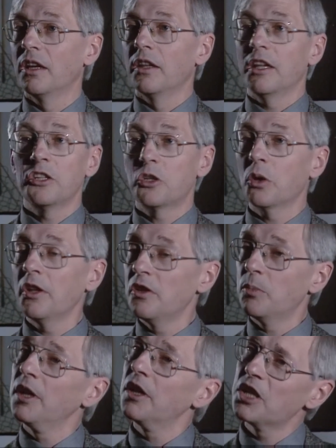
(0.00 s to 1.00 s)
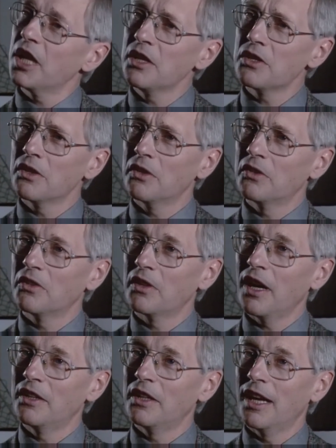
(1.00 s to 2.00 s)
then surely there's been a change in the
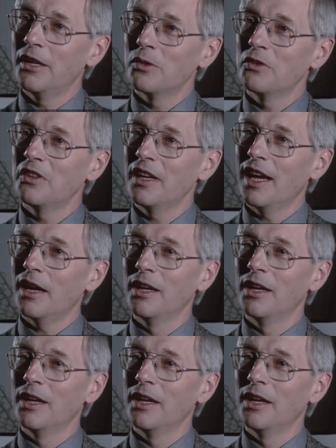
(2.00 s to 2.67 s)
society. I don't see how...